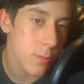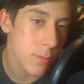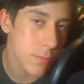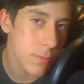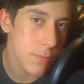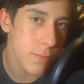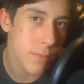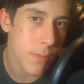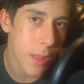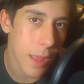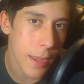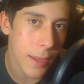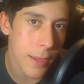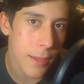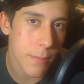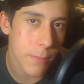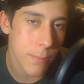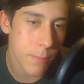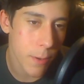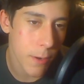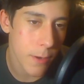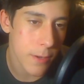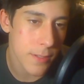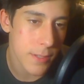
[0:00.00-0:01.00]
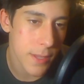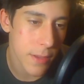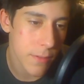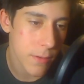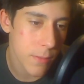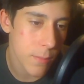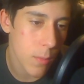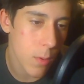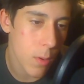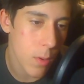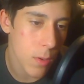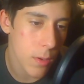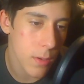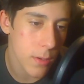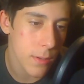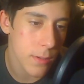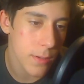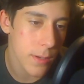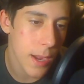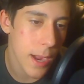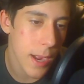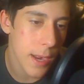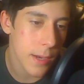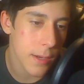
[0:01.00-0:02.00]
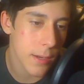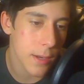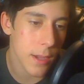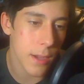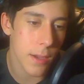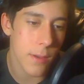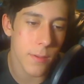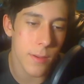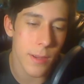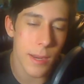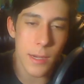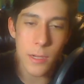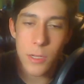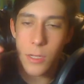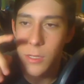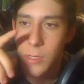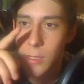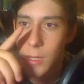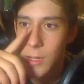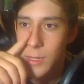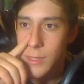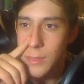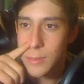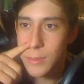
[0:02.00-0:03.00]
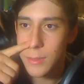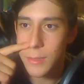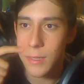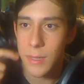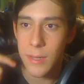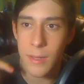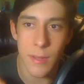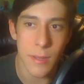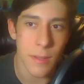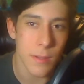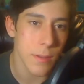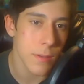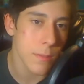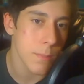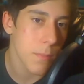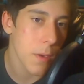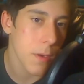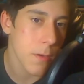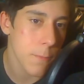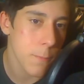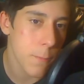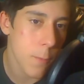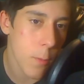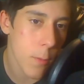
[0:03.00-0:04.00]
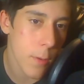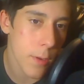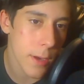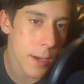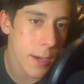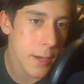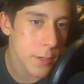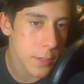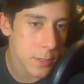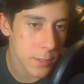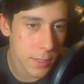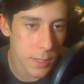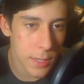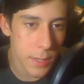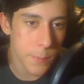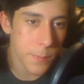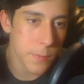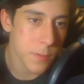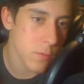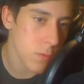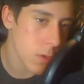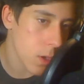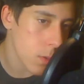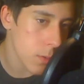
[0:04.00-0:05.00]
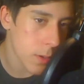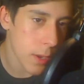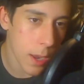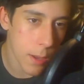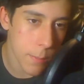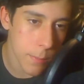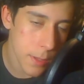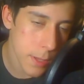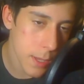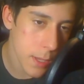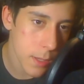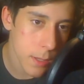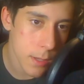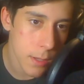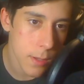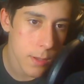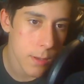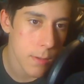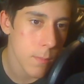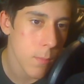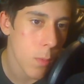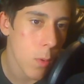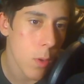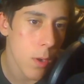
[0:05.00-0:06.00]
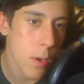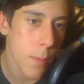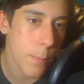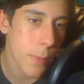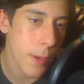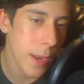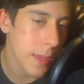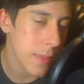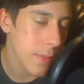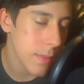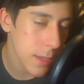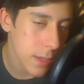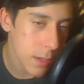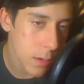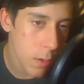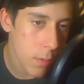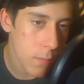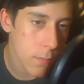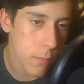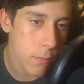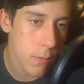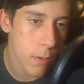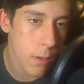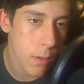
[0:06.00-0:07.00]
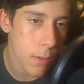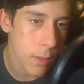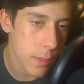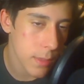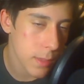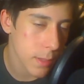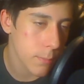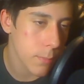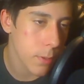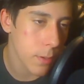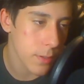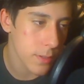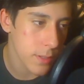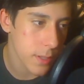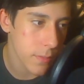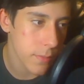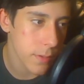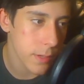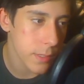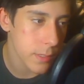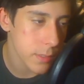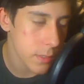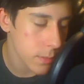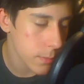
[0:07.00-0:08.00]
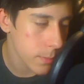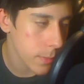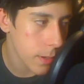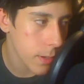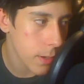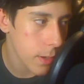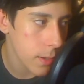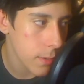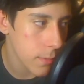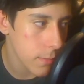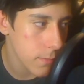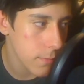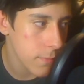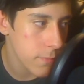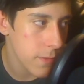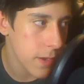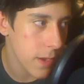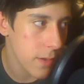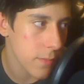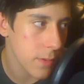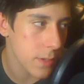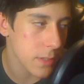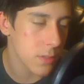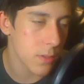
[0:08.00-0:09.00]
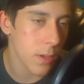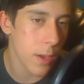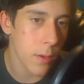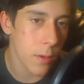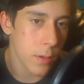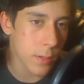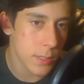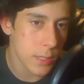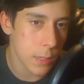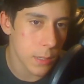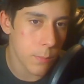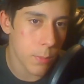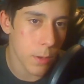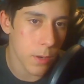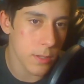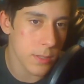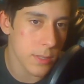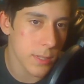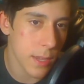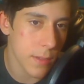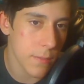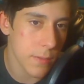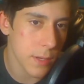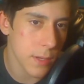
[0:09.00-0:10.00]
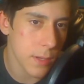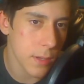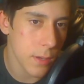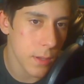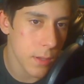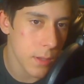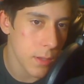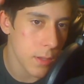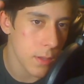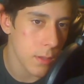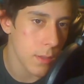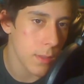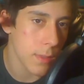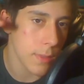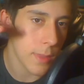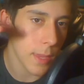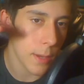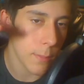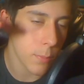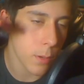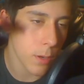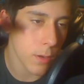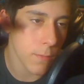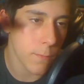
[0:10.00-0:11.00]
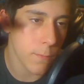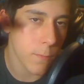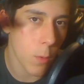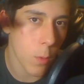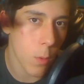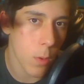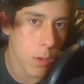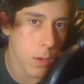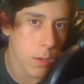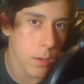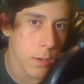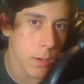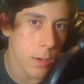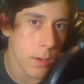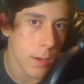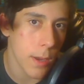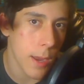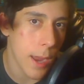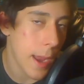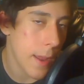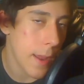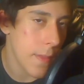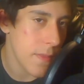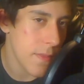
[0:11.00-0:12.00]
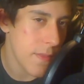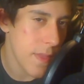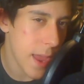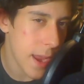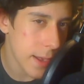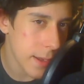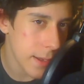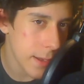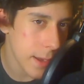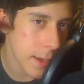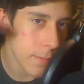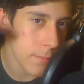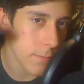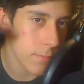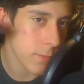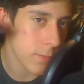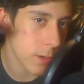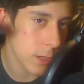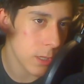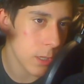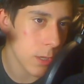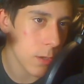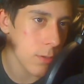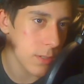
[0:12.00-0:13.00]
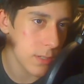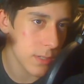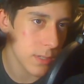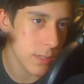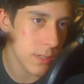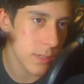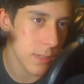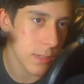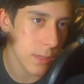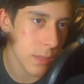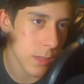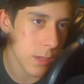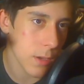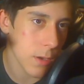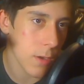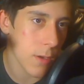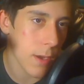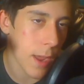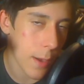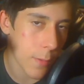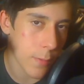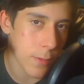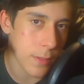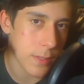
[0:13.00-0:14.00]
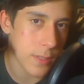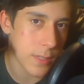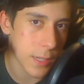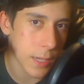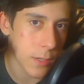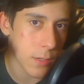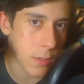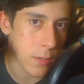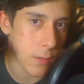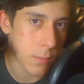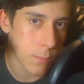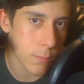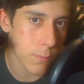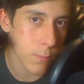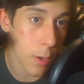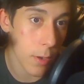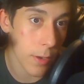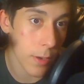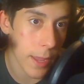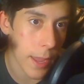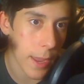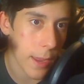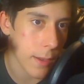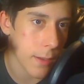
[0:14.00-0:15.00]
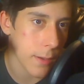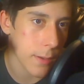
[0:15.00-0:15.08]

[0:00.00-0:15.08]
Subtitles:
like part 7 more. I don't know. It's just because part 4, it just keeps growing on me more, but I think overall, I think part 7 is still my favorite. So I would say part 7, then part 4, and then close third, I would say part 8.